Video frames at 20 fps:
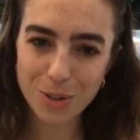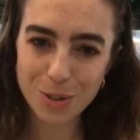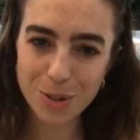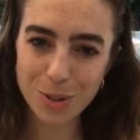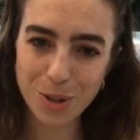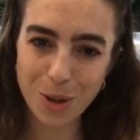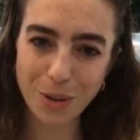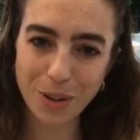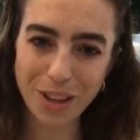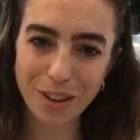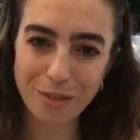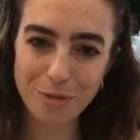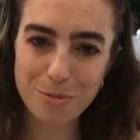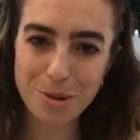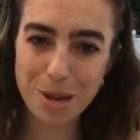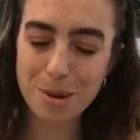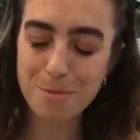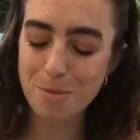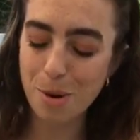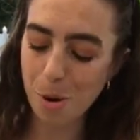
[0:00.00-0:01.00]
So give me
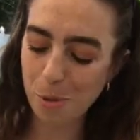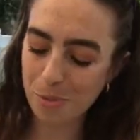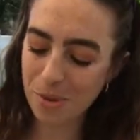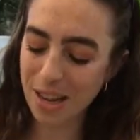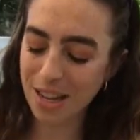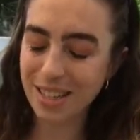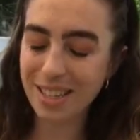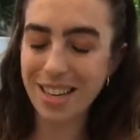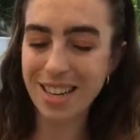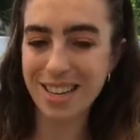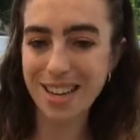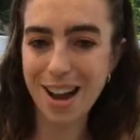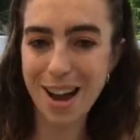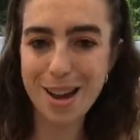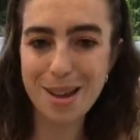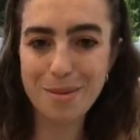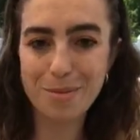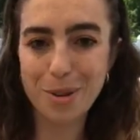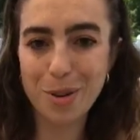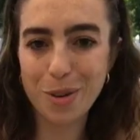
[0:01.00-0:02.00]
a moment, and I
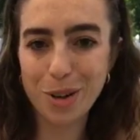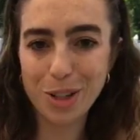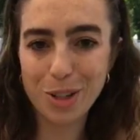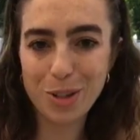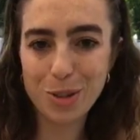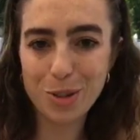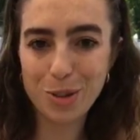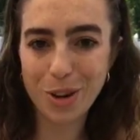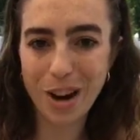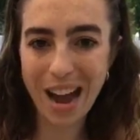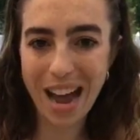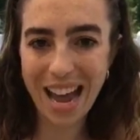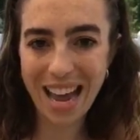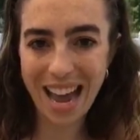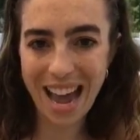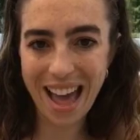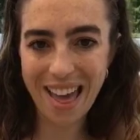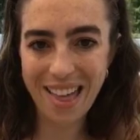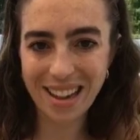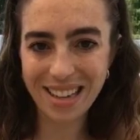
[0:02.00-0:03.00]
am going to try
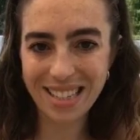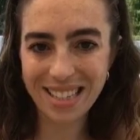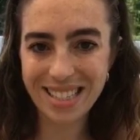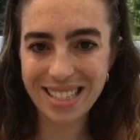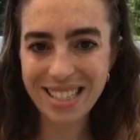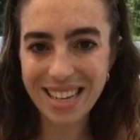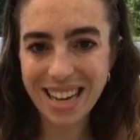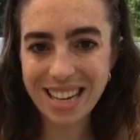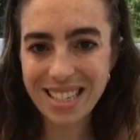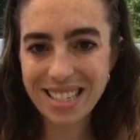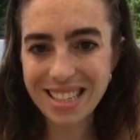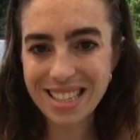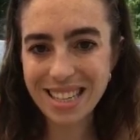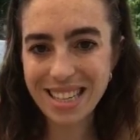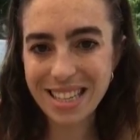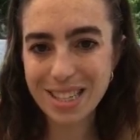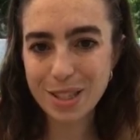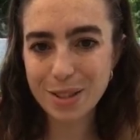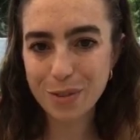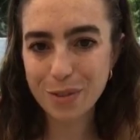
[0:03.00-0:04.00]
and dice
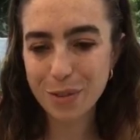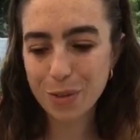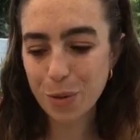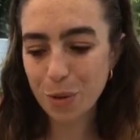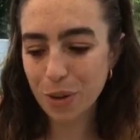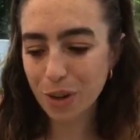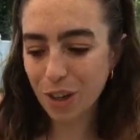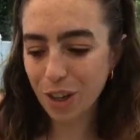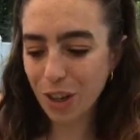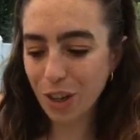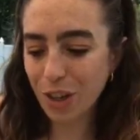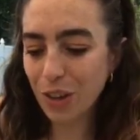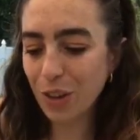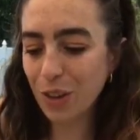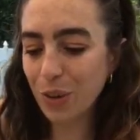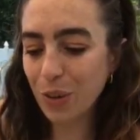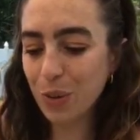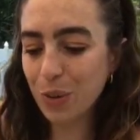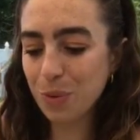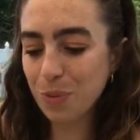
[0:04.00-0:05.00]
these for
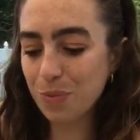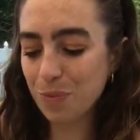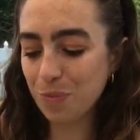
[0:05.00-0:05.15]
you.